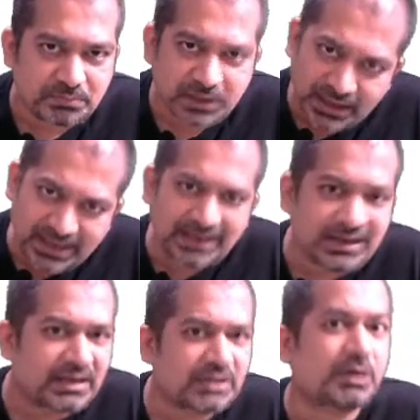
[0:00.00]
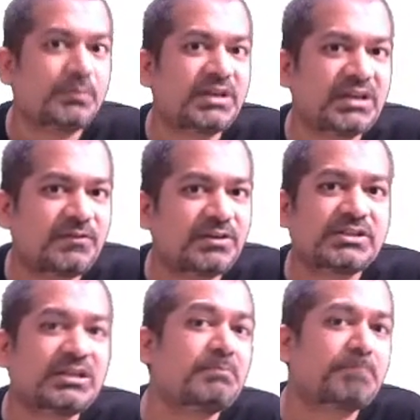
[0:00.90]
But again, the objective
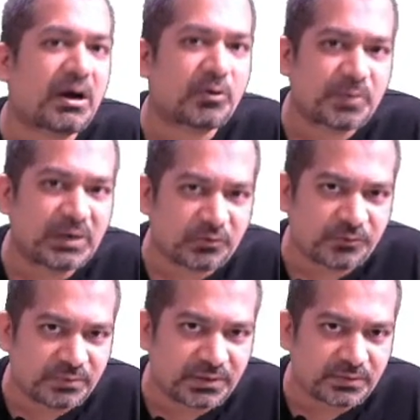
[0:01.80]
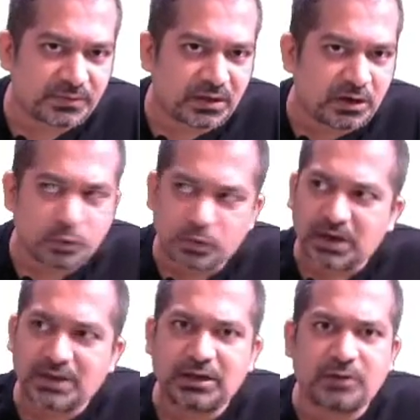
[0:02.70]
is empowerment of women, to
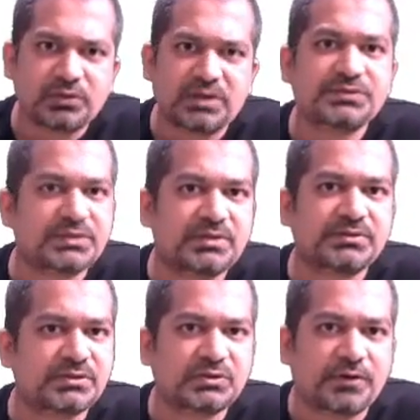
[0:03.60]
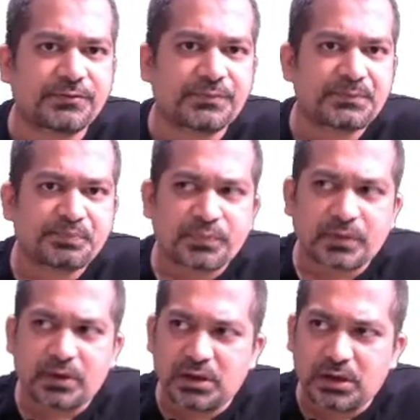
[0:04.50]
cut down the incidences of
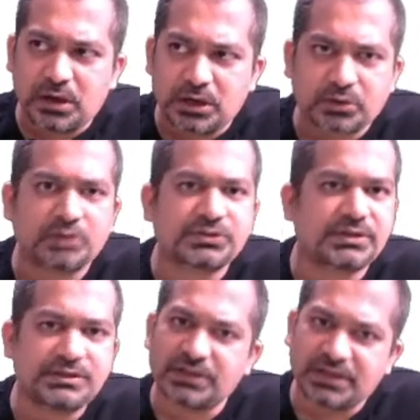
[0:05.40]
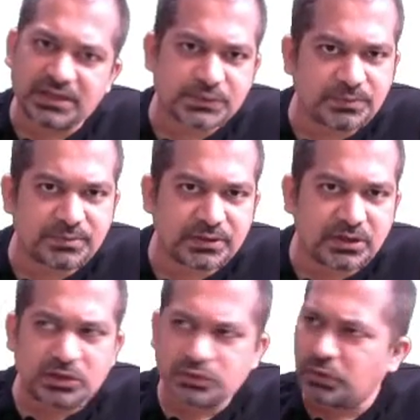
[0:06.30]
atrocities against women.
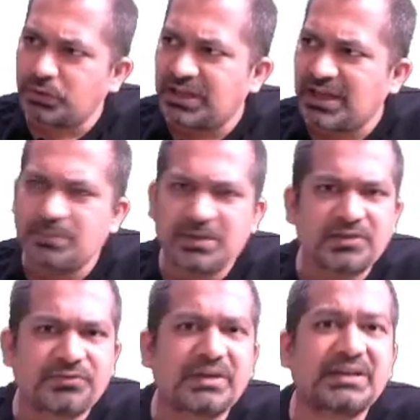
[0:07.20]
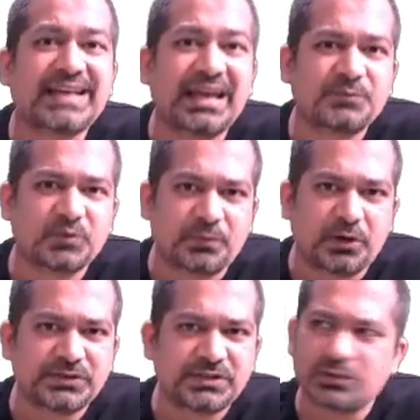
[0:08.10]
So there can be different types of
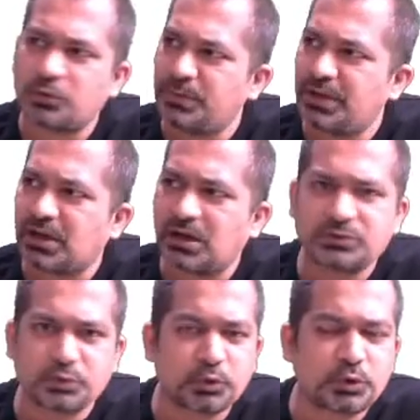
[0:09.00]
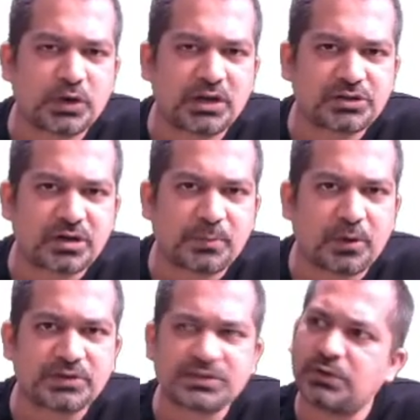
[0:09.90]
policy. It could be a socio-cultural
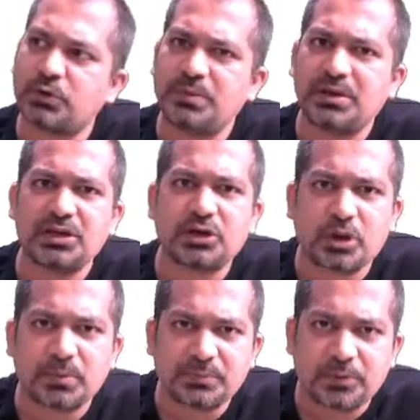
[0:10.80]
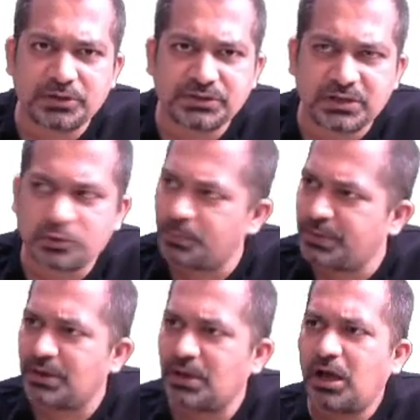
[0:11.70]
policy, it could be an economic policy, it could
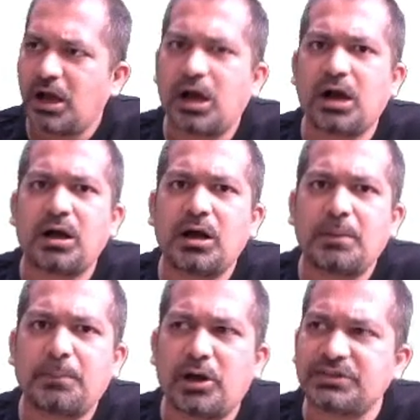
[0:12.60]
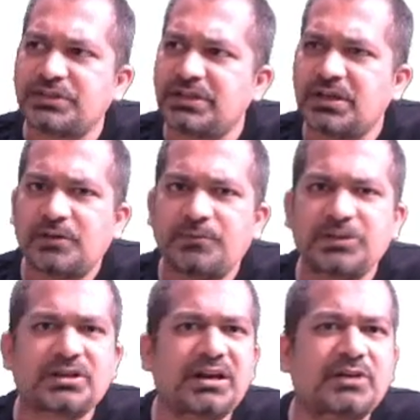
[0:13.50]
be a policy
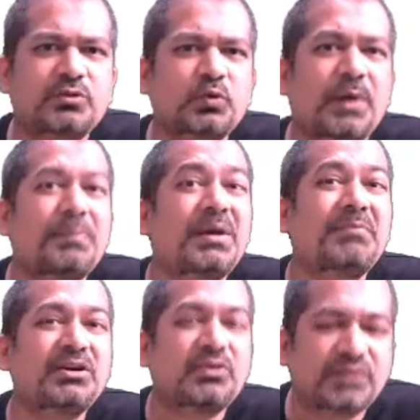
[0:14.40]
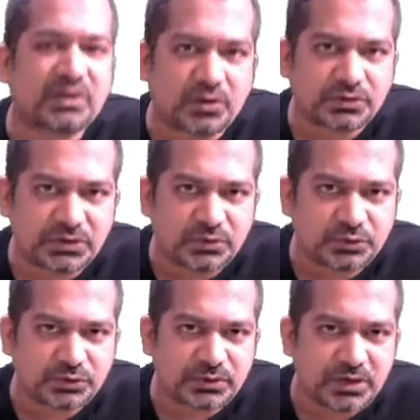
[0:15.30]
which relates to amendment of the
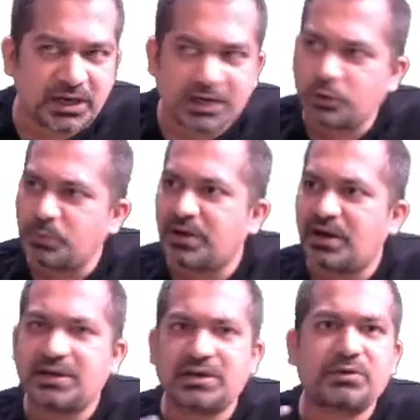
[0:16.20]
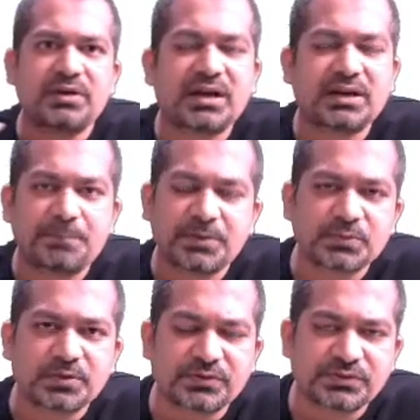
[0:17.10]
constitution, it could be related to directive
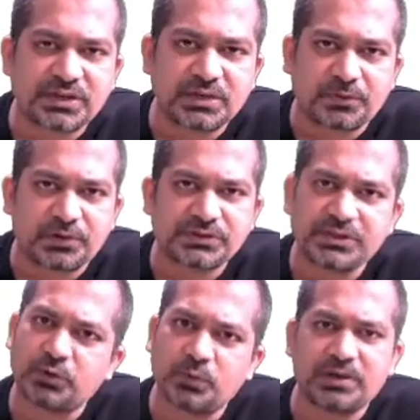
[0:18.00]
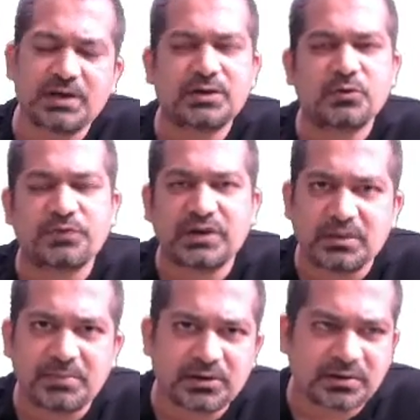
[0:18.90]
principles of state policy, it could be related to
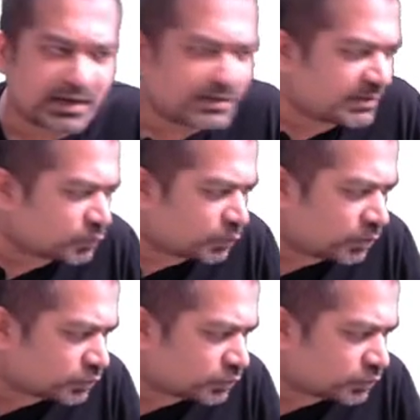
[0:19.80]
fundamental rights and so on